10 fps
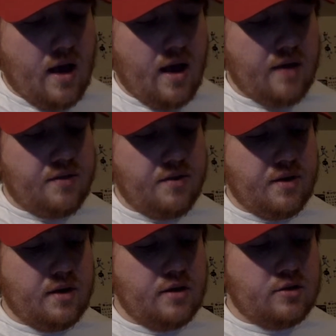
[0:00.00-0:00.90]
I
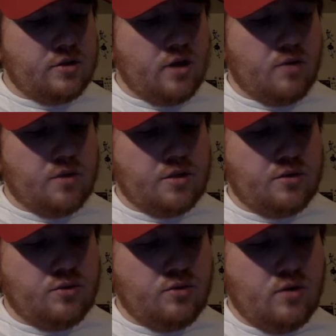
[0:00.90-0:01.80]
think is going
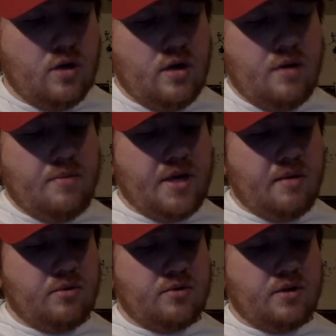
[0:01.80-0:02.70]
to be
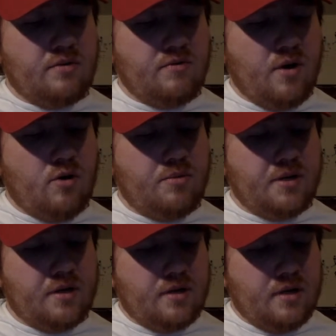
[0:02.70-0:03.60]
able to
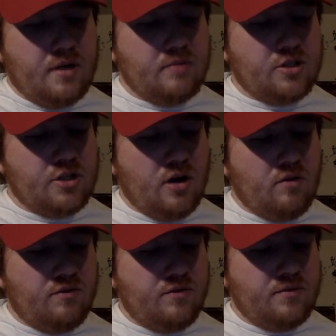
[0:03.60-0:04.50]
developing
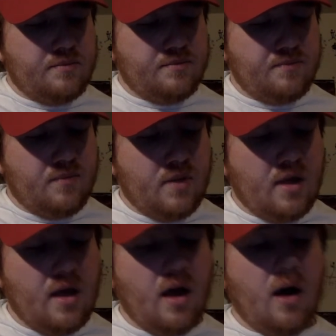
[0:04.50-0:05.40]
himself
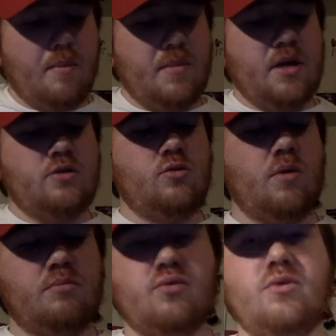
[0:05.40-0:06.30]
um, into
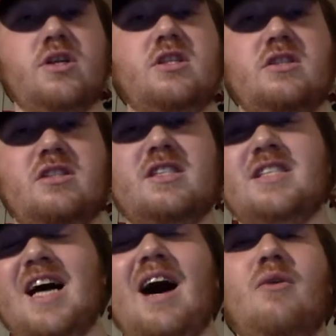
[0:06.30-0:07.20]
a pretty
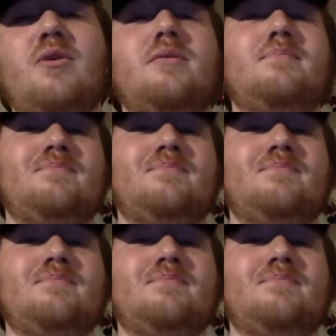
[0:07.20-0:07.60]
solid